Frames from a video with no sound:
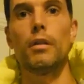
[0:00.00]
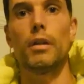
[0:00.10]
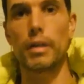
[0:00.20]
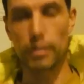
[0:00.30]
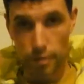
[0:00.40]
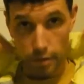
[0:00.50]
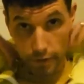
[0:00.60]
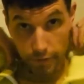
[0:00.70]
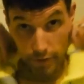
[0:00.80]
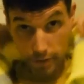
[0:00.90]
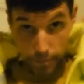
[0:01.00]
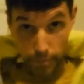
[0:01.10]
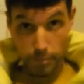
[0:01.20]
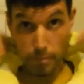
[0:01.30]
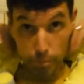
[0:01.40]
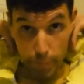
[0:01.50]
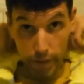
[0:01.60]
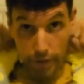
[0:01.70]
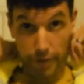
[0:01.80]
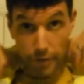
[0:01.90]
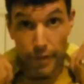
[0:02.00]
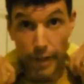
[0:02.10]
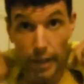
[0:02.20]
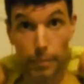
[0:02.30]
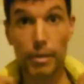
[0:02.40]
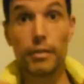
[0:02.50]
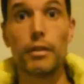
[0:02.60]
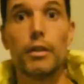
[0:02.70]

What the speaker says: There you go, sorry for the blurring on the camera.